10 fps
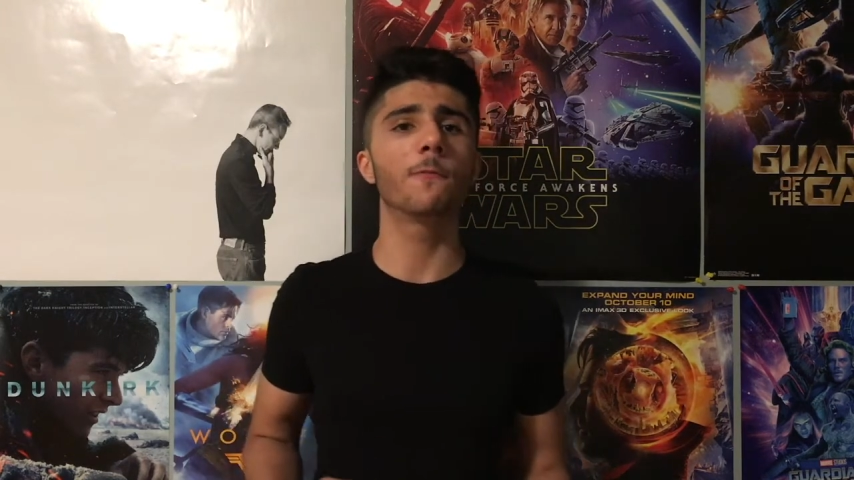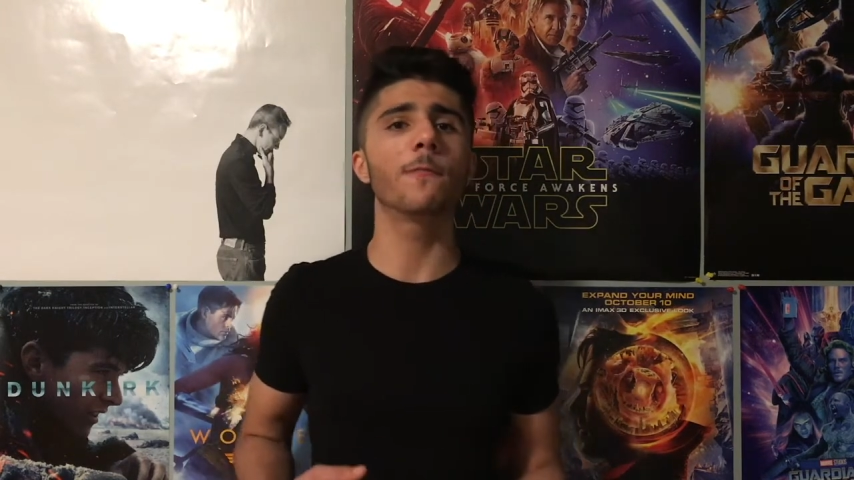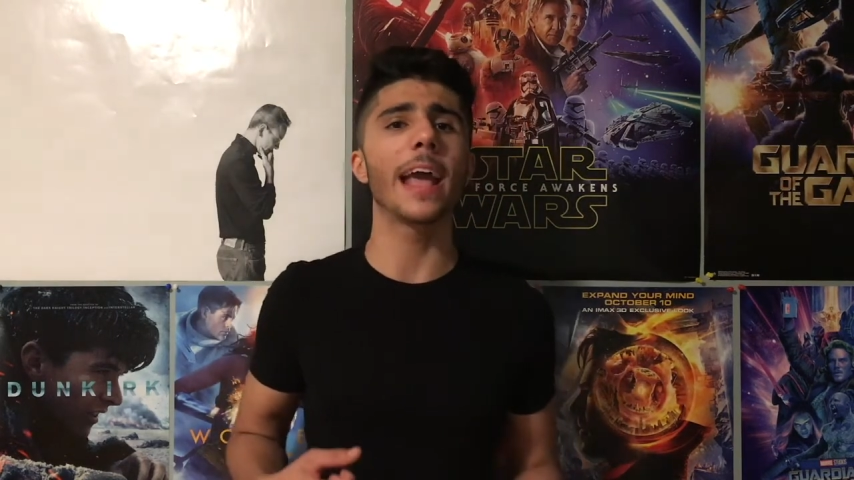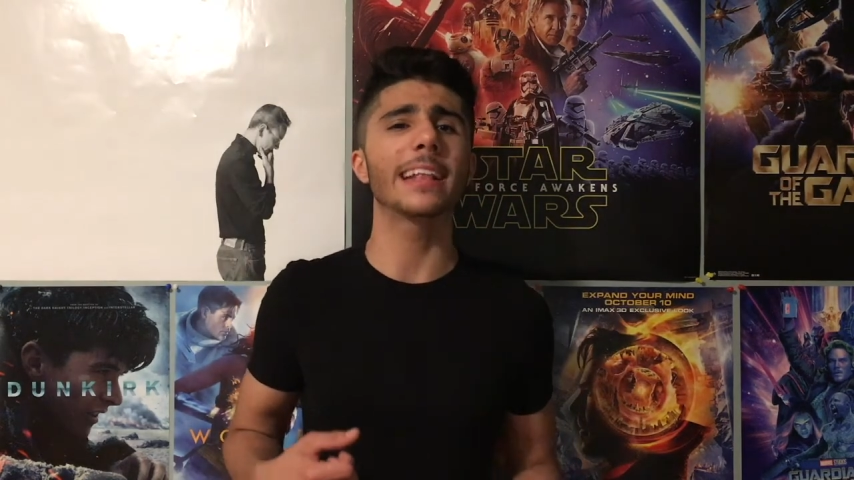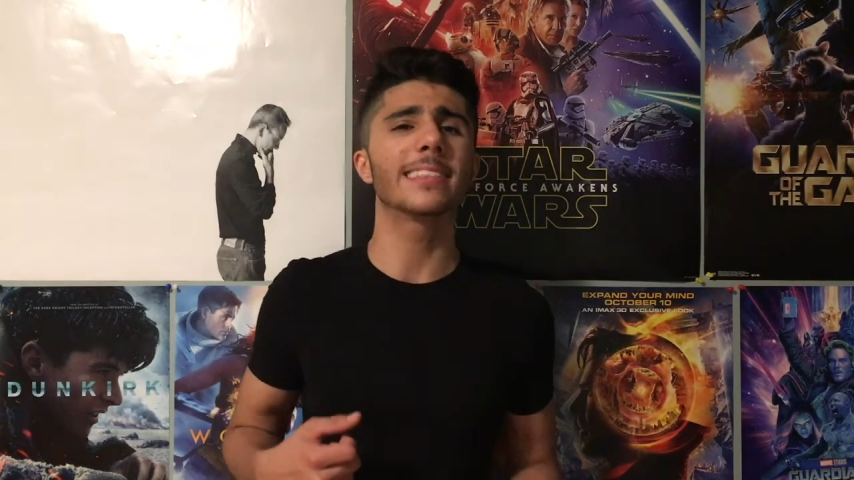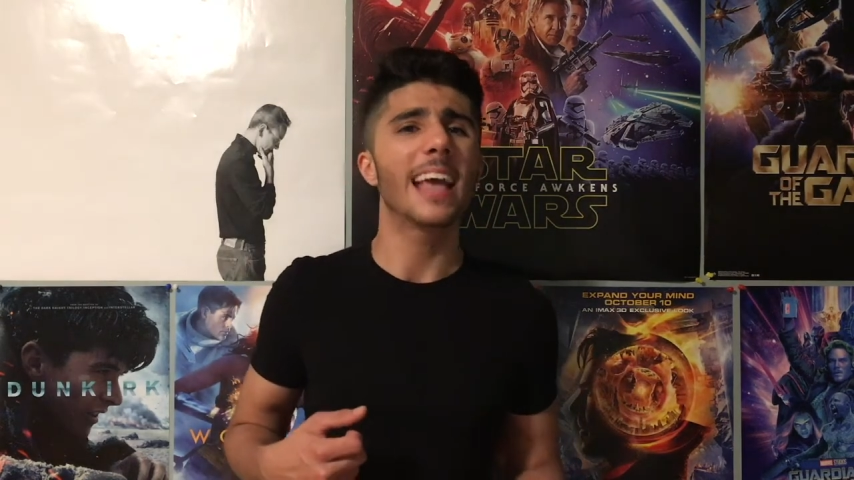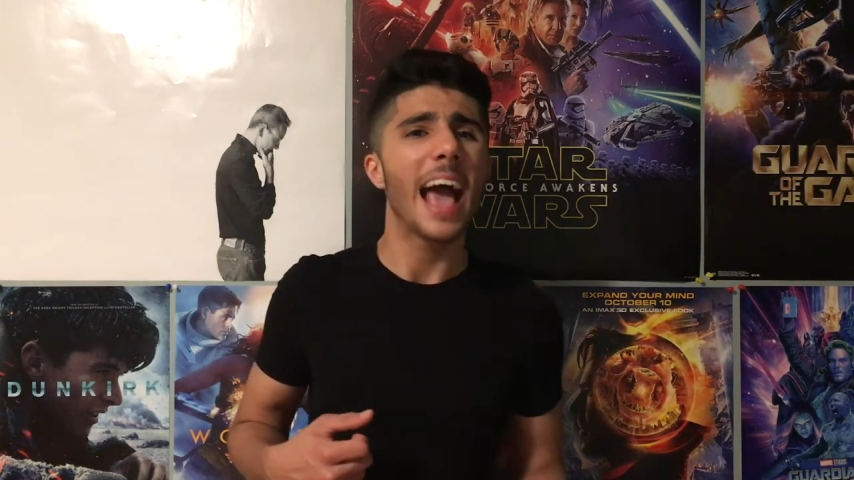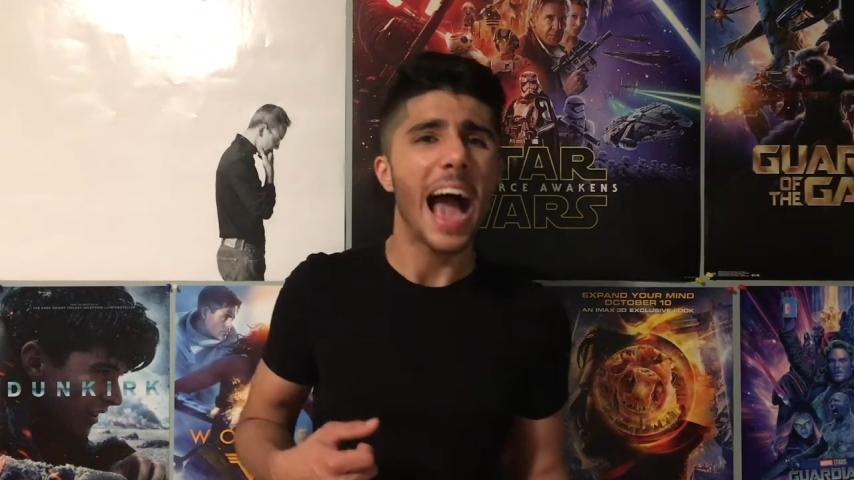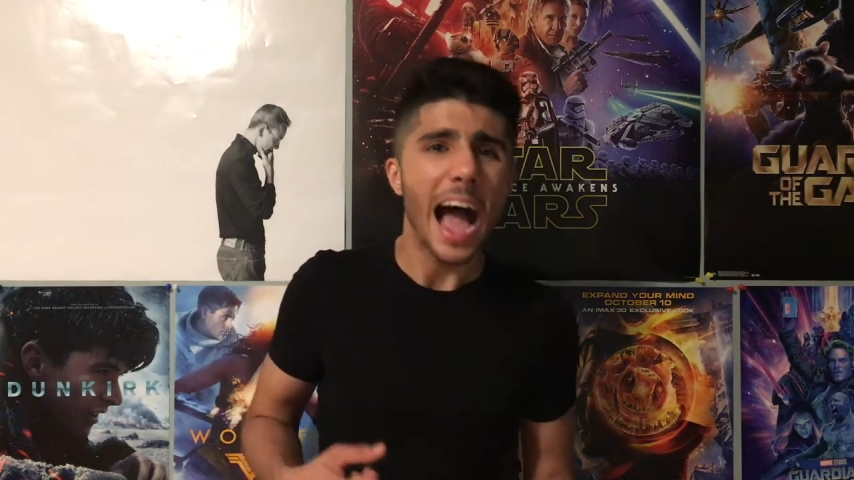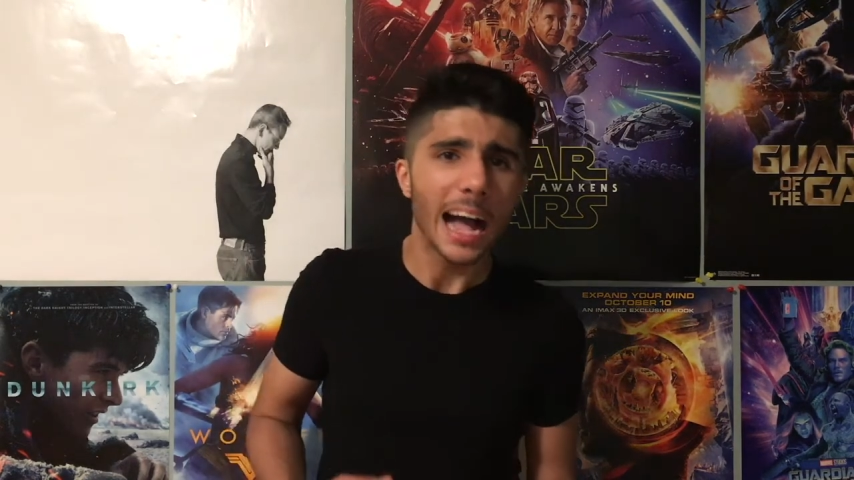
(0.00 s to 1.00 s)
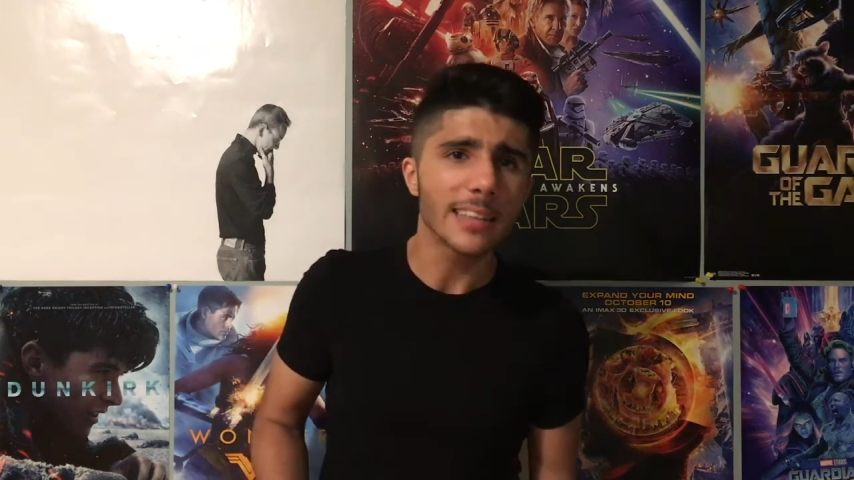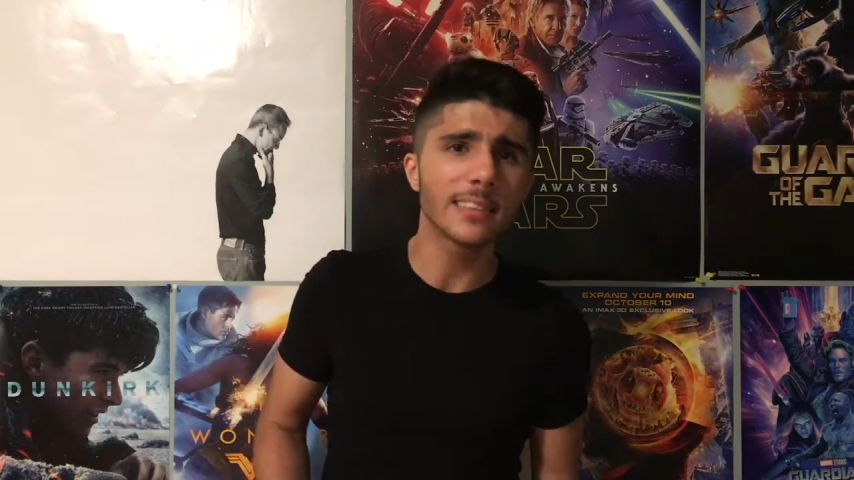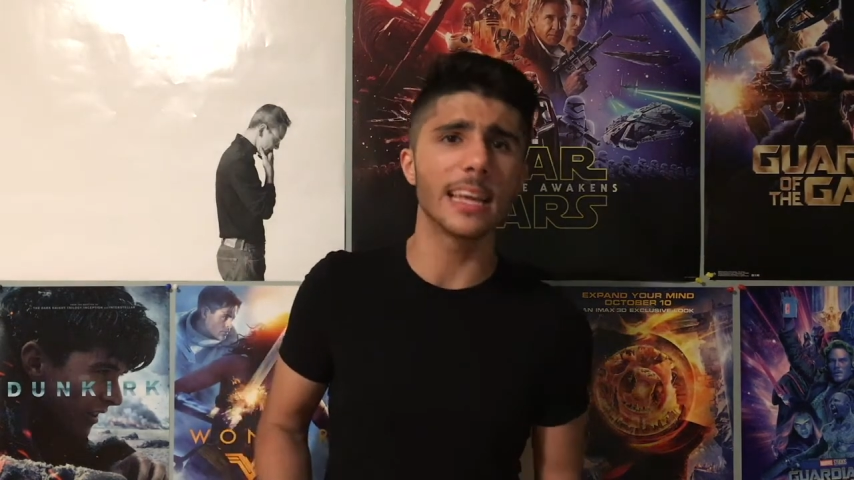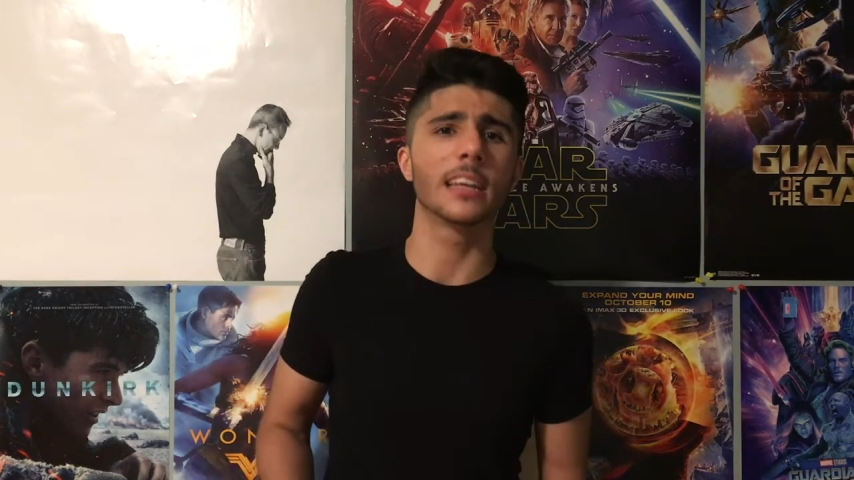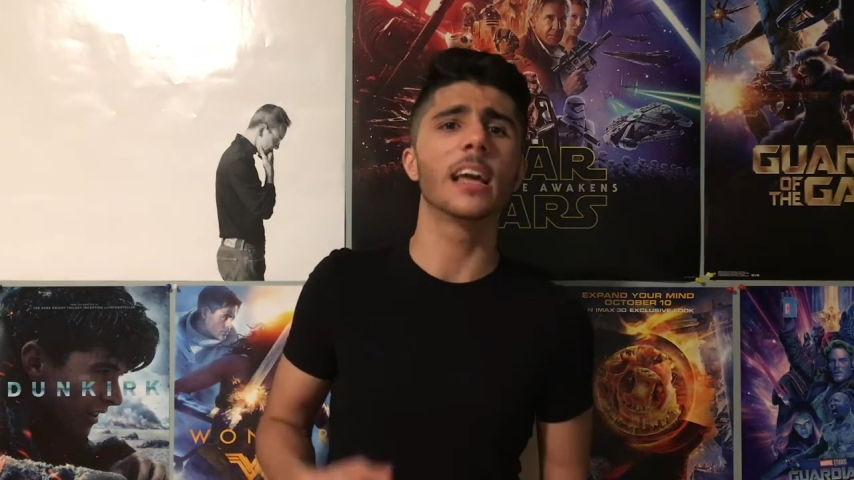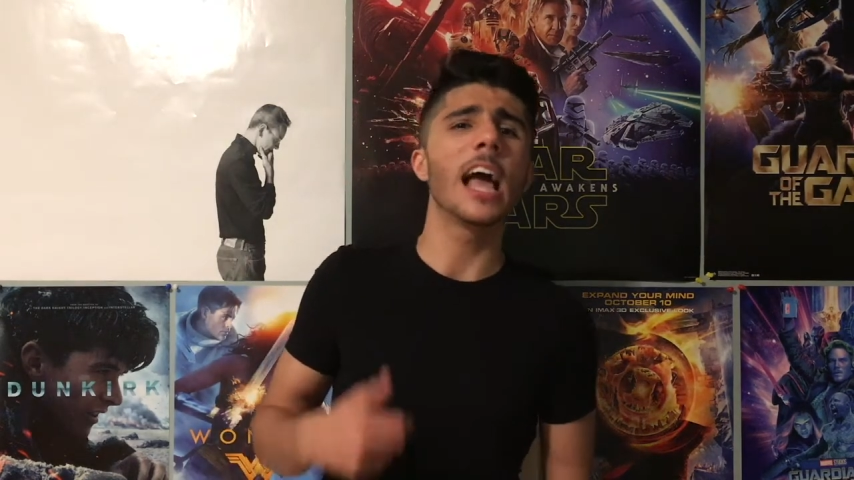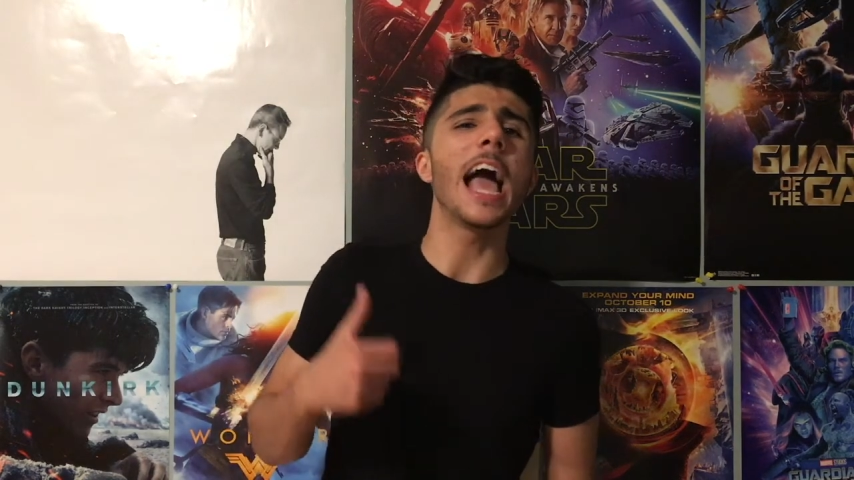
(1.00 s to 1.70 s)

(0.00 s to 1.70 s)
fantastic